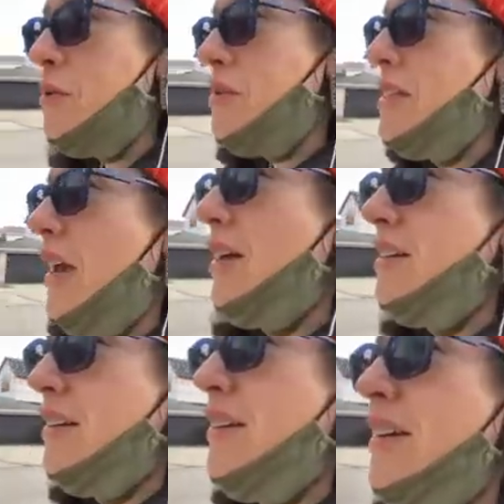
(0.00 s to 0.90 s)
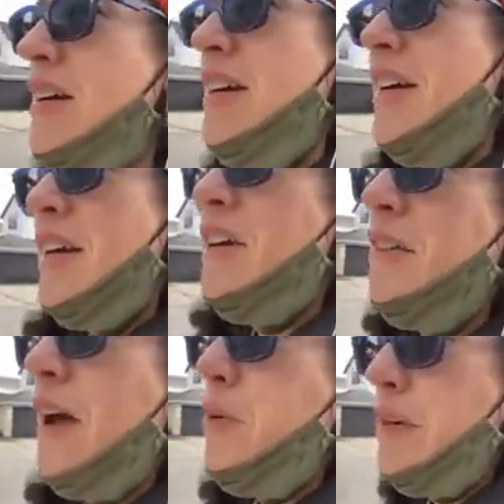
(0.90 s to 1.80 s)
my
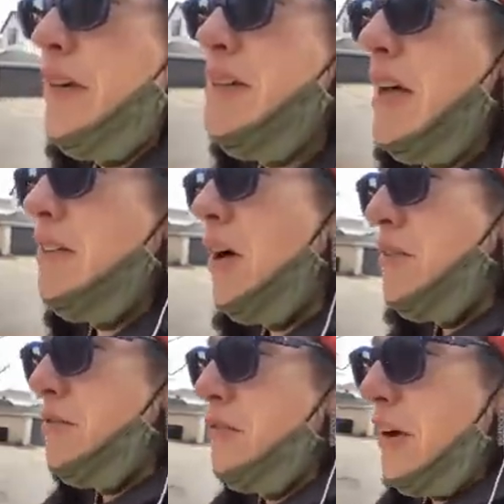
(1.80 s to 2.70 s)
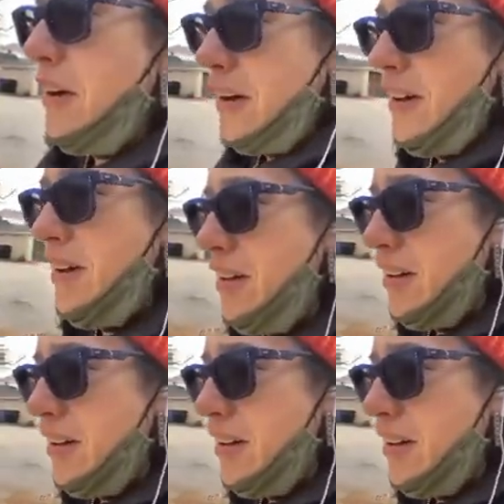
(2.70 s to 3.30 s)
conversations I've had with him, but he really